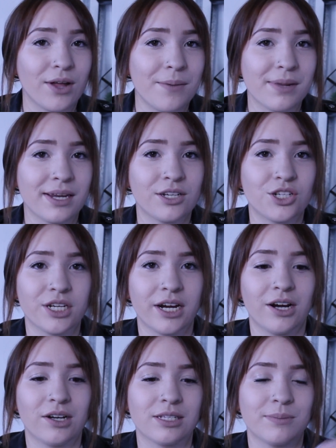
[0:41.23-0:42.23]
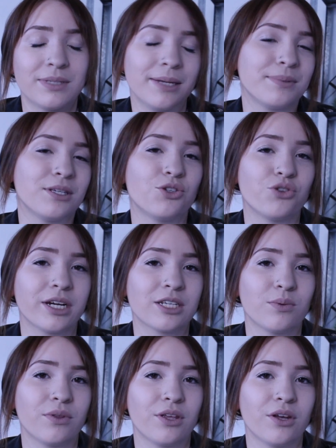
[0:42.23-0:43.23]
I'm gonna share some tips and
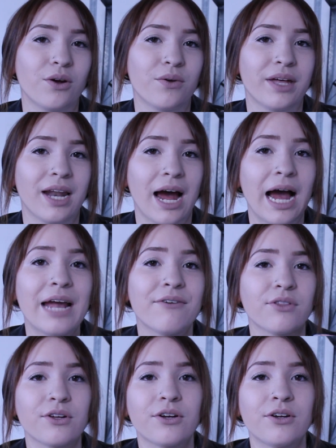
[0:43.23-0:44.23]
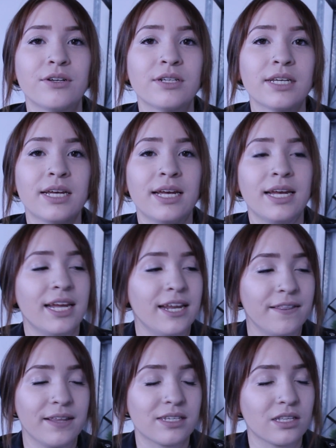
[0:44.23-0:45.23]
tricks with you that I've learned
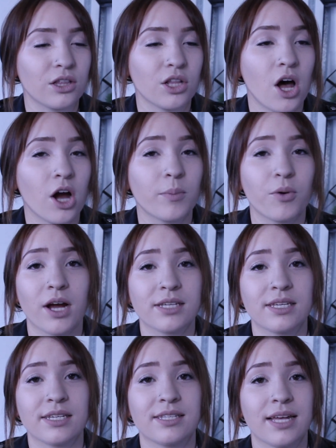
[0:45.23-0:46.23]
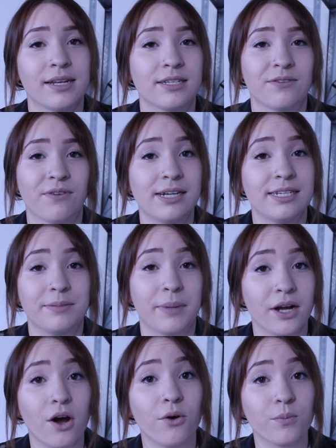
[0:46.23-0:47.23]
in this long process that is finding
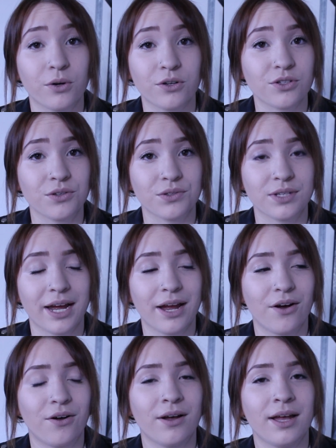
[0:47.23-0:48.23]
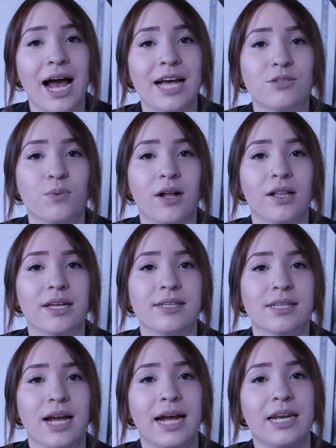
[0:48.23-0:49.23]
my own personal style, as well
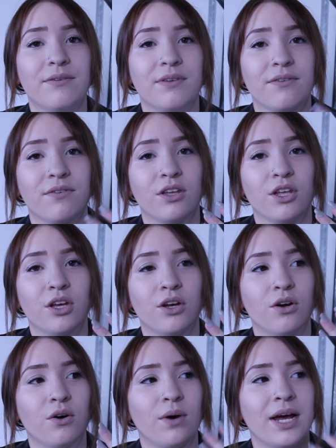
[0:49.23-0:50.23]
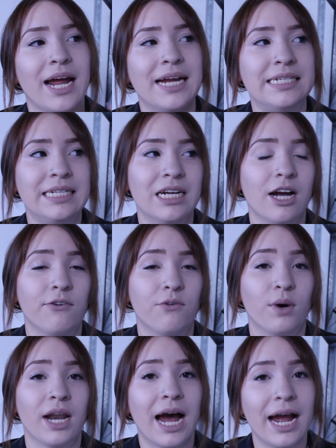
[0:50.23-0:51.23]
as kind of giving you an idea of
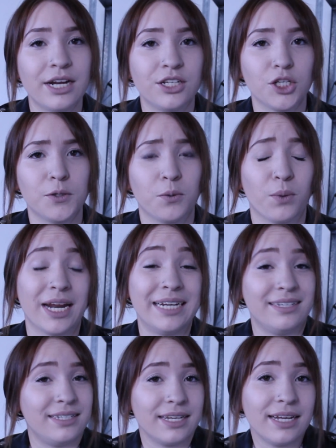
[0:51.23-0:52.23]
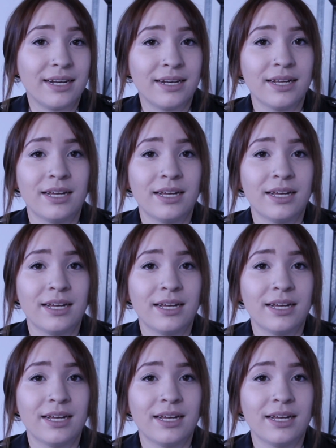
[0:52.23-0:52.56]
what I do and what I did